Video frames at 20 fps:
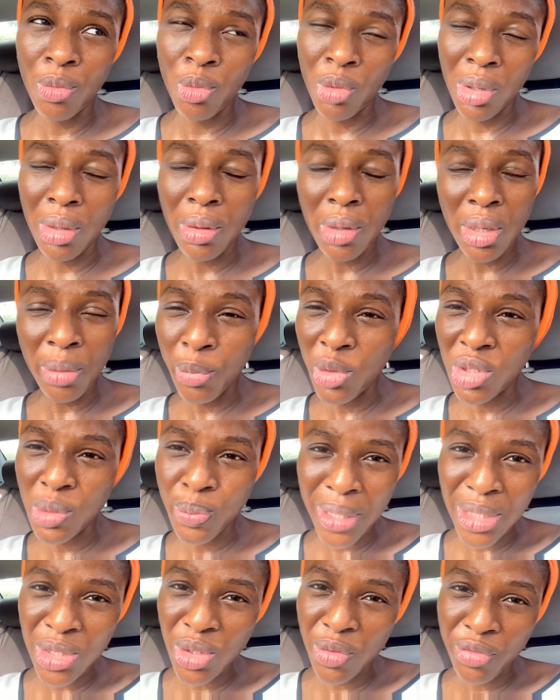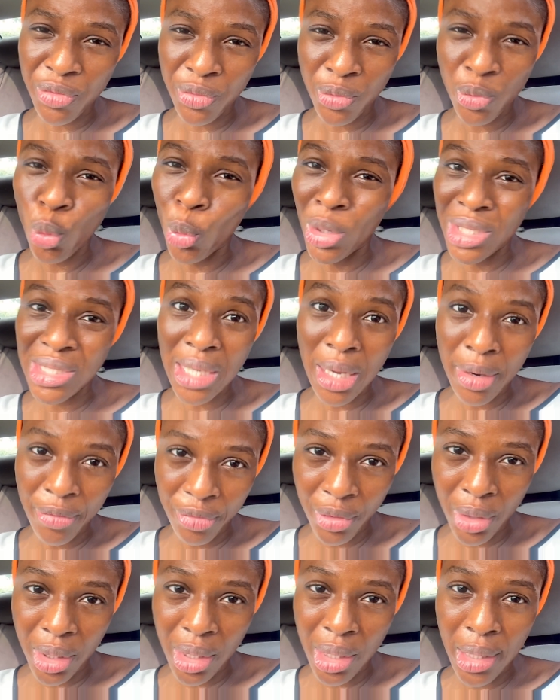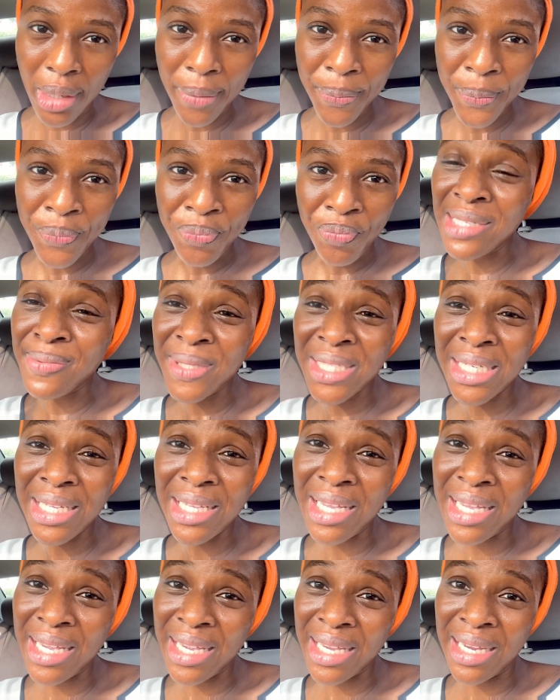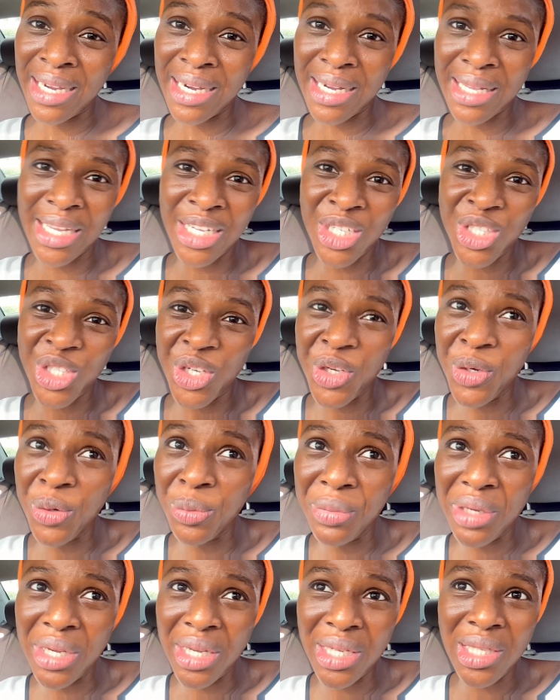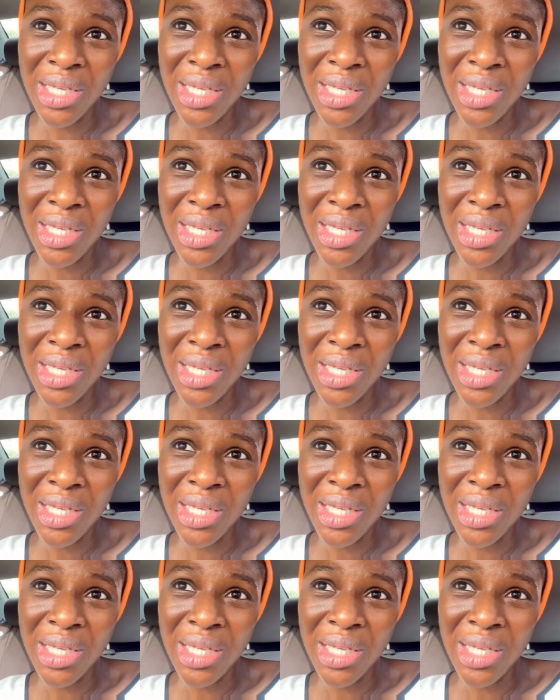Well, in most parts of West Africa, especially here in Ghana, it's humid,